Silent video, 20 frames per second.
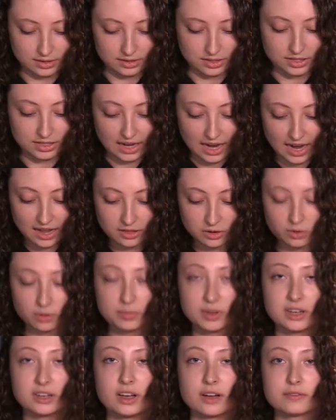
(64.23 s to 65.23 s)
Today, there will
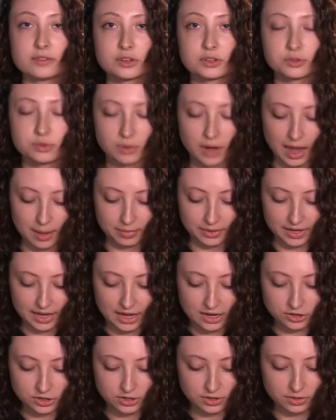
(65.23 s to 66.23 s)
be a Governor School
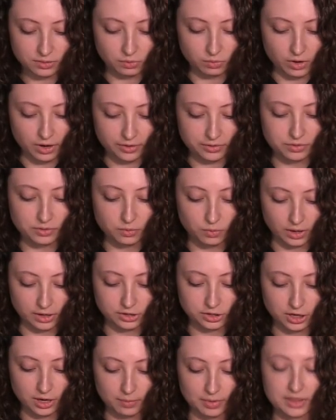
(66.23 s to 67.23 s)
application walkthrough
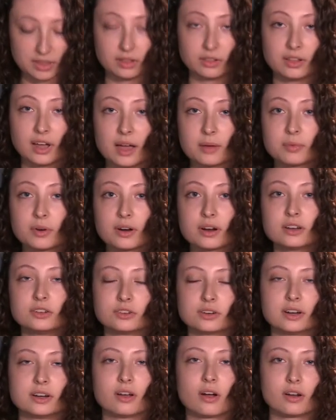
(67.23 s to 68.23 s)
workshop in the library
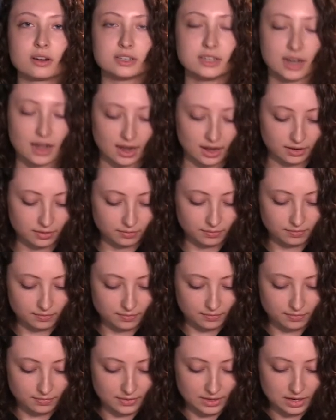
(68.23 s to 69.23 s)
during RTI.
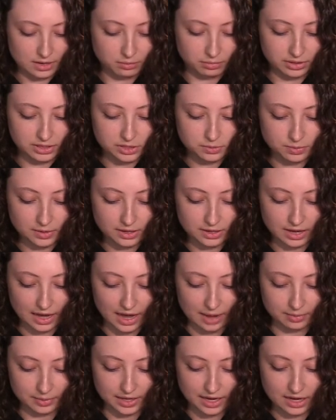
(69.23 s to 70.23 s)
Please bring
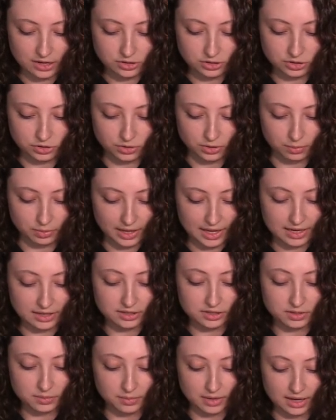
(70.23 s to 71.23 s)
applications you're planning
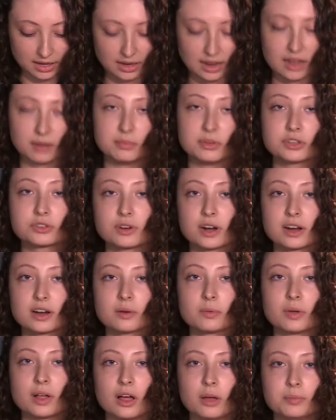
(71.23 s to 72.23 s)
to submit, and Ms.
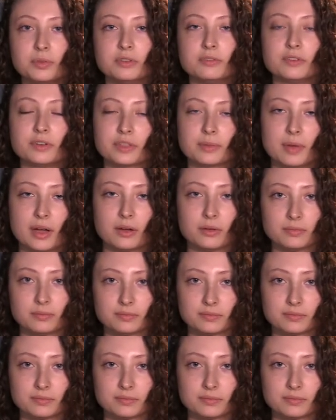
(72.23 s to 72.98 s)
Gregory will help you fill them out.